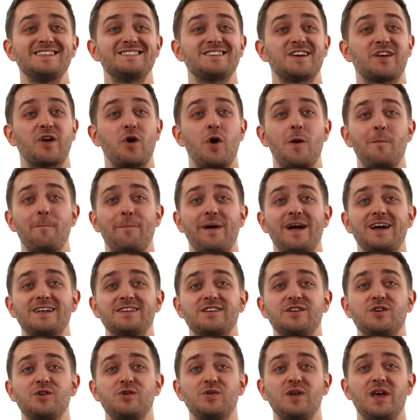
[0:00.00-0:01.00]
it's a
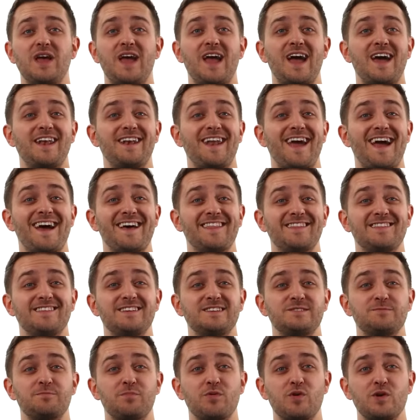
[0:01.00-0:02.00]
compact unit, and at
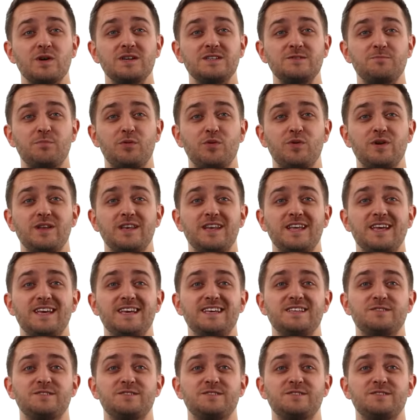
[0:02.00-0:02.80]
this price point,